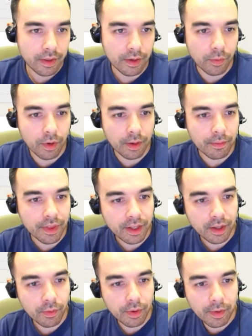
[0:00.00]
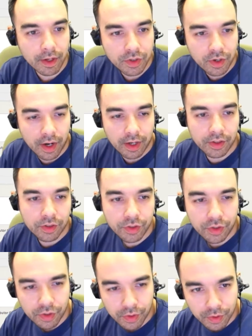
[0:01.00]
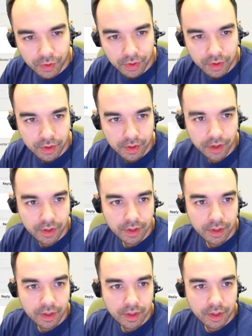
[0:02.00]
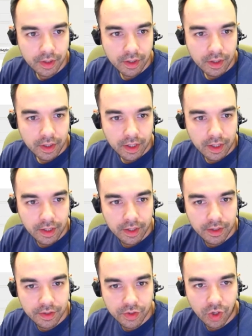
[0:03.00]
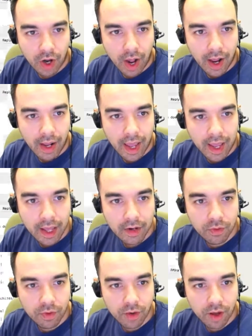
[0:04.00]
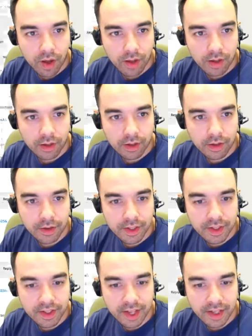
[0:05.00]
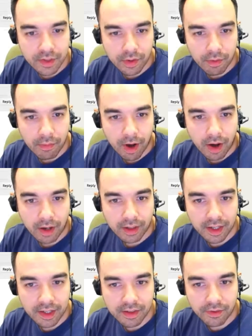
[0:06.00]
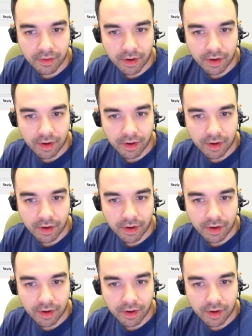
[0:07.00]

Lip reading: And then what I'm thinking we might try and do is try and run this test with mock test